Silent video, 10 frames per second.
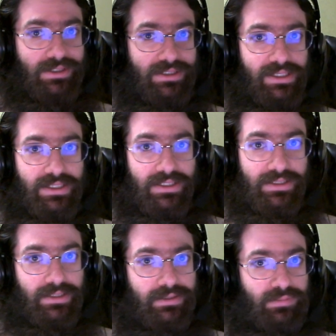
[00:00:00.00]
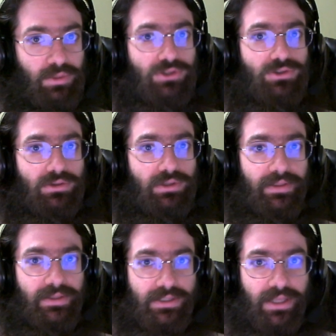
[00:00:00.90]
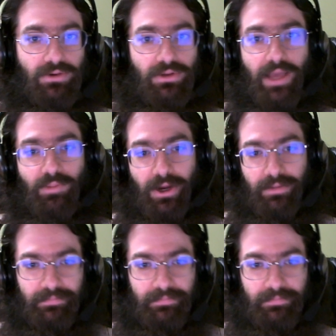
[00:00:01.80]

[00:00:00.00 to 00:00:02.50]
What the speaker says: statistics module in the standard library.